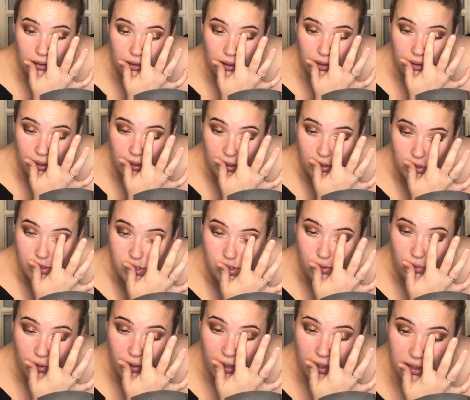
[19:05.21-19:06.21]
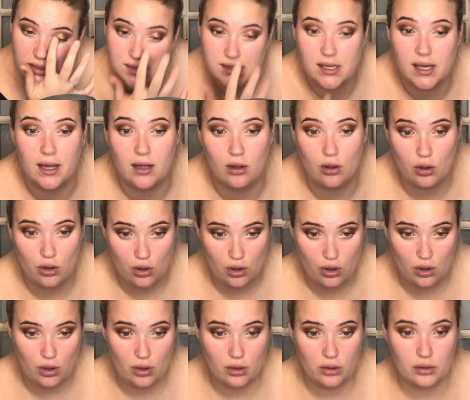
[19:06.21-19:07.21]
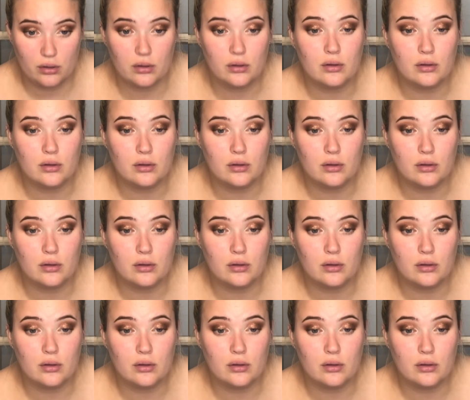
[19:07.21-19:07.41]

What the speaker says: Nothing too crazy at all,